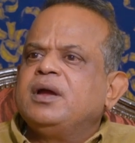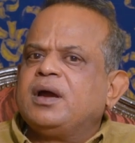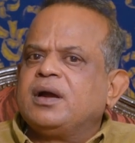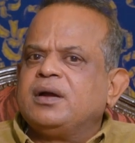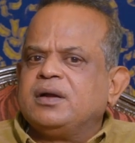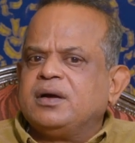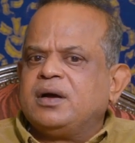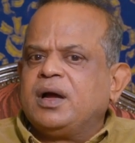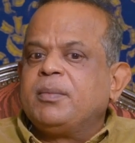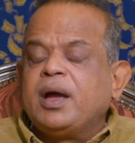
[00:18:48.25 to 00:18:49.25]
And
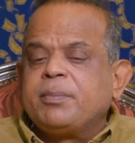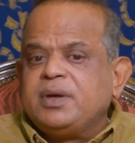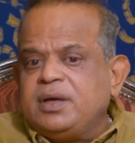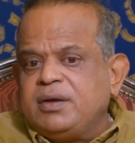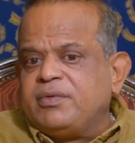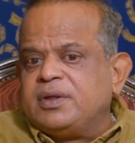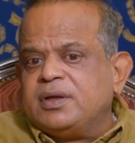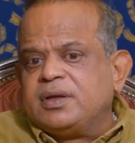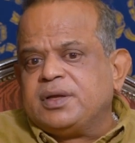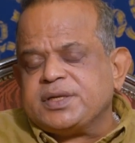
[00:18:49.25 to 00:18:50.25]
I'm happy with
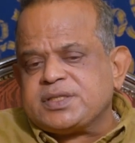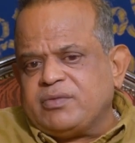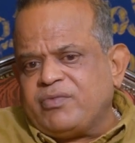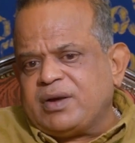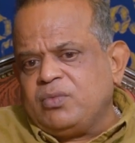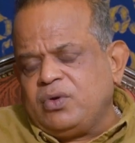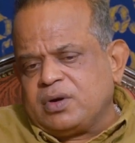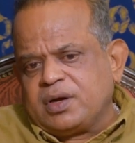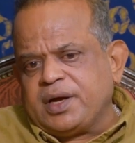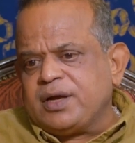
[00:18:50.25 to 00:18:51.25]
there is one more
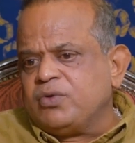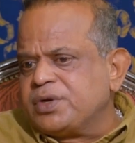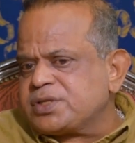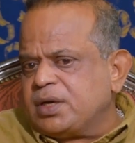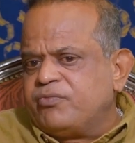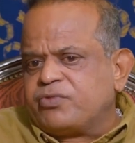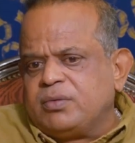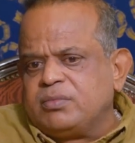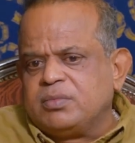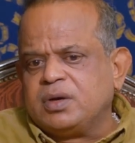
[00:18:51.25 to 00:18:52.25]
guy who has come
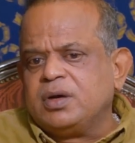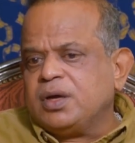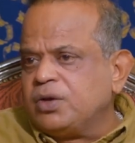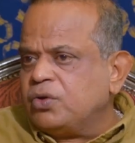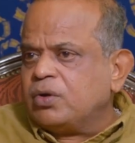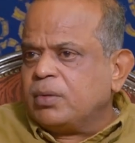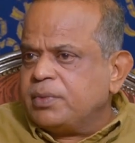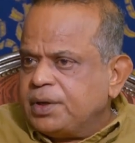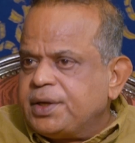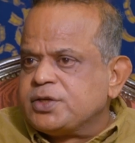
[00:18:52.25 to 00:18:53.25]
from Europe.
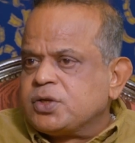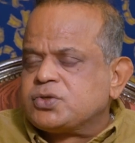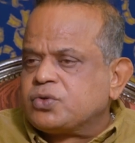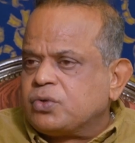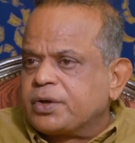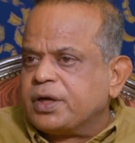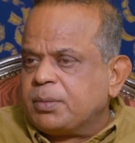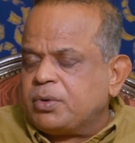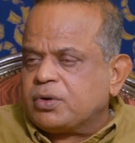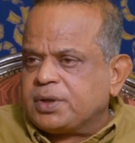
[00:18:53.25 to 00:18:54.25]
He's also talking
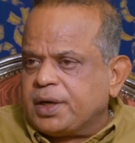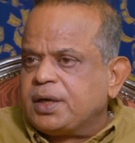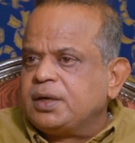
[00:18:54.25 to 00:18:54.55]
about that.